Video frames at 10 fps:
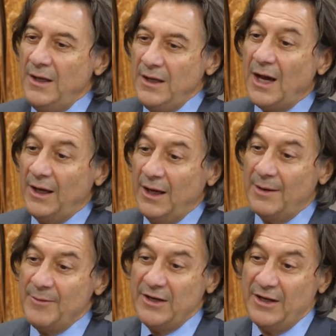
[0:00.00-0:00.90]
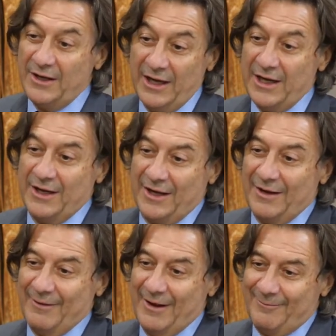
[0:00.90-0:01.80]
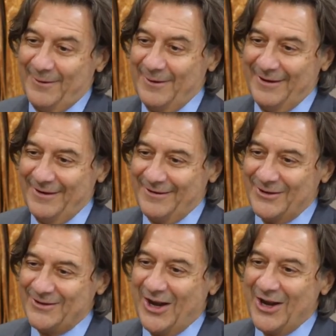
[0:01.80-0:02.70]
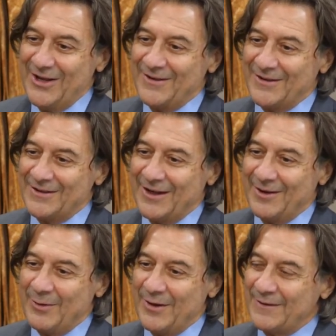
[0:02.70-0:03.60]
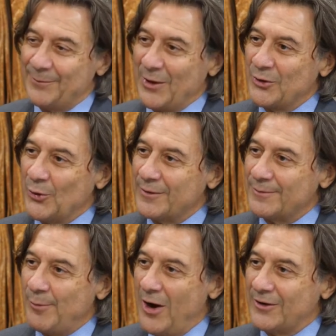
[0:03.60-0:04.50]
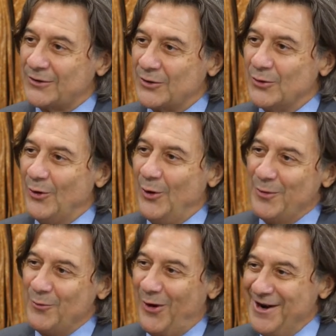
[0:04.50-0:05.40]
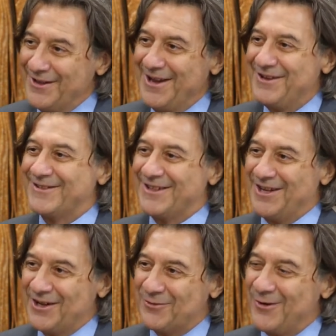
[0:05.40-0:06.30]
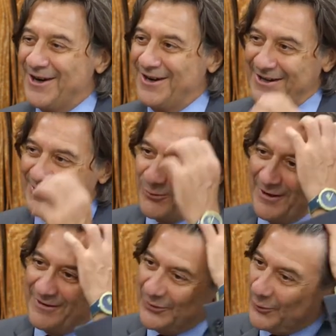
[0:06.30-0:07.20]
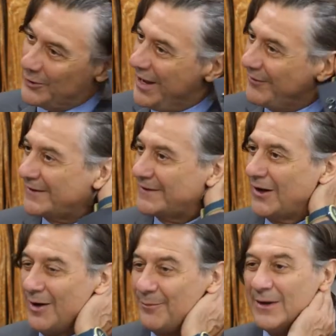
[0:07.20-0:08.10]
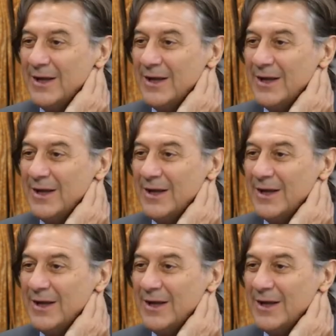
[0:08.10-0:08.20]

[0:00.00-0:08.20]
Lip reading: Yeah, I mean, again, science is Pandora's box. You open one and then there's another one, so we'll never stop.